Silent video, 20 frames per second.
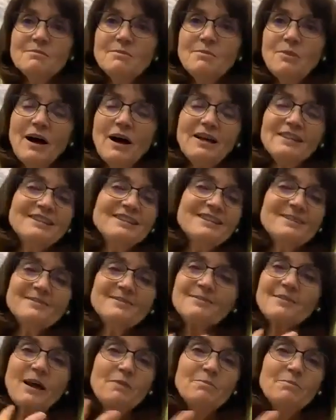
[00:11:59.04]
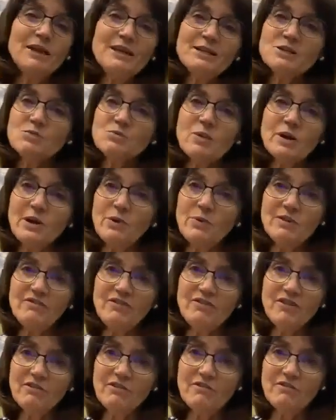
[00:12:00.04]
but a place where you would
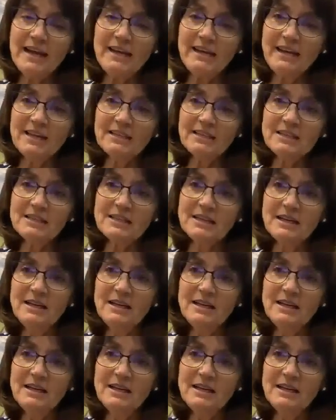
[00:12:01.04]
feel radiant.